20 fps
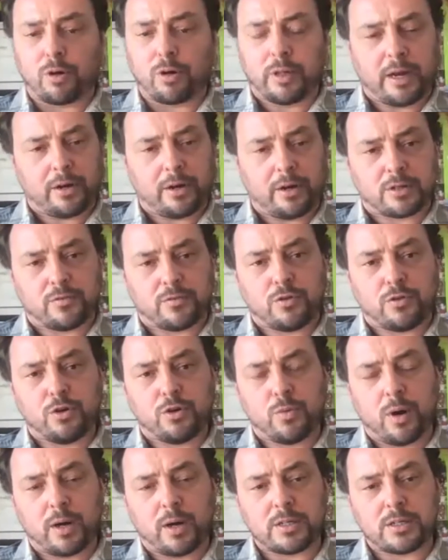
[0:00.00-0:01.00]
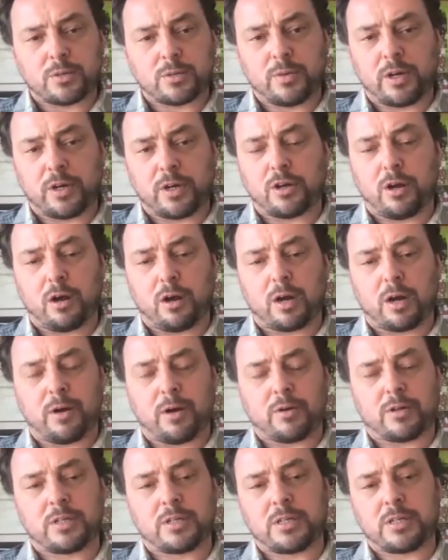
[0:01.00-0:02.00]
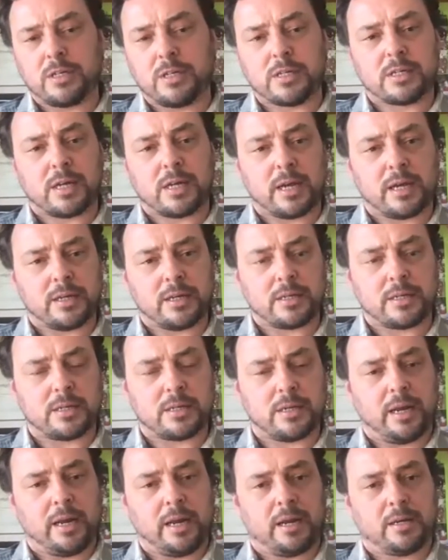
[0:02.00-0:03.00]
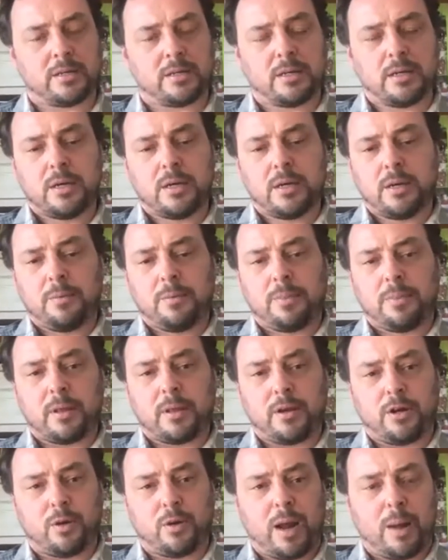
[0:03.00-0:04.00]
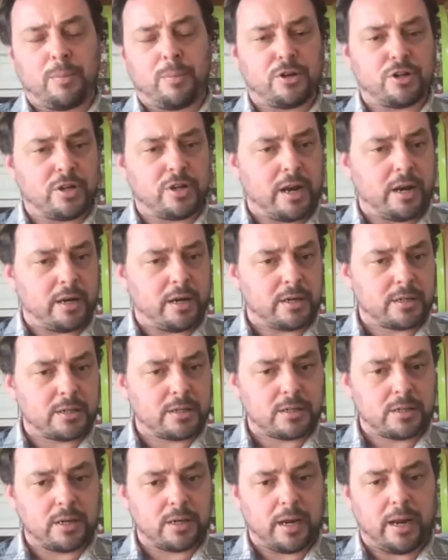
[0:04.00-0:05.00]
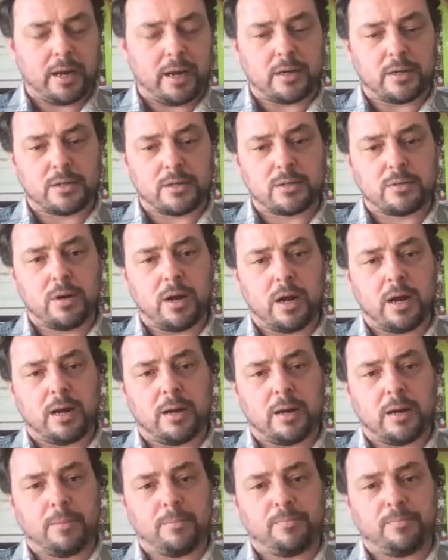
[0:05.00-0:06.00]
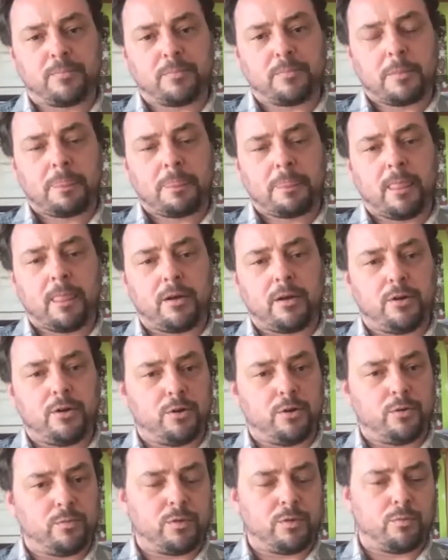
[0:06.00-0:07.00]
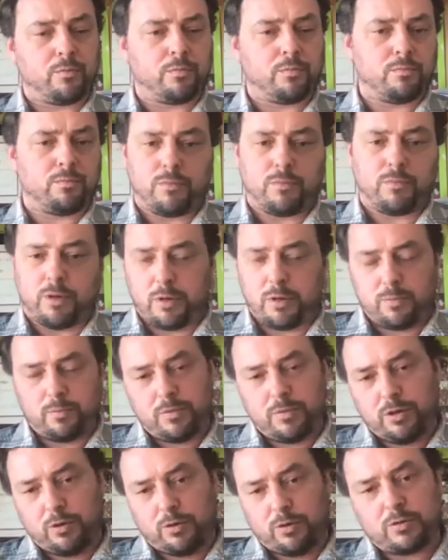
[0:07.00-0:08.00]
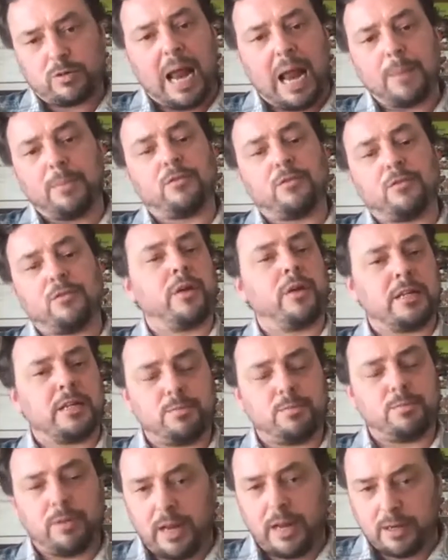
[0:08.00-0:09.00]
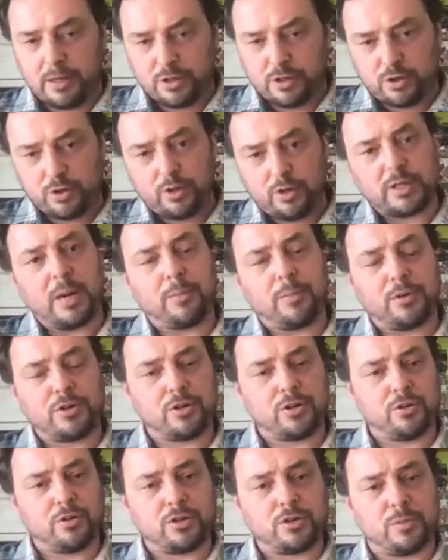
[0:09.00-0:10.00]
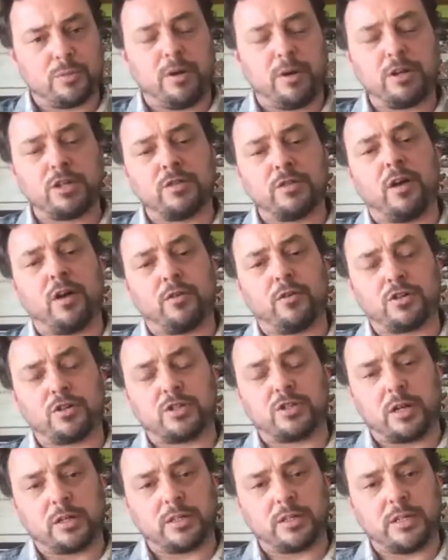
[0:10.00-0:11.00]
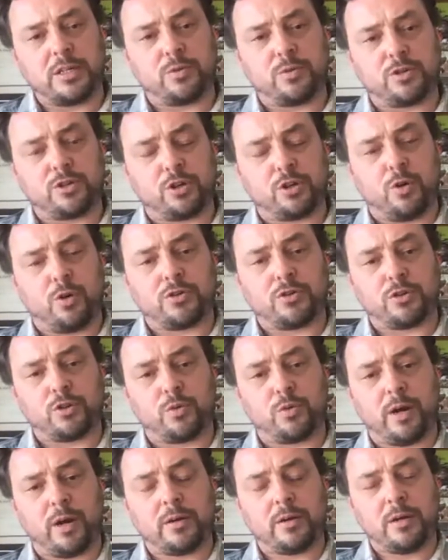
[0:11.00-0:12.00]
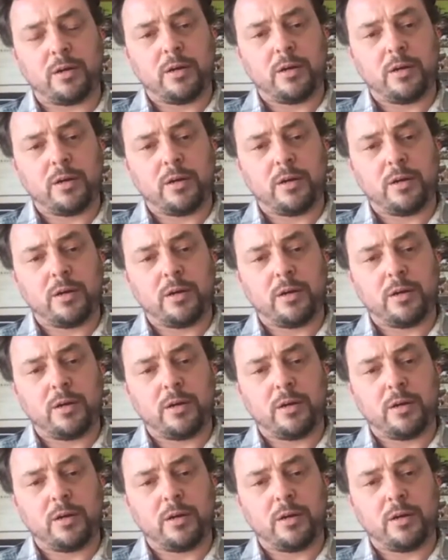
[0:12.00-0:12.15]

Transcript: layers of nuance. We can talk about seed size and, you know, epigenetics and, um, you know the the you know, time of transplant and soil temperature. There's a bunch of other subtleties which are also quite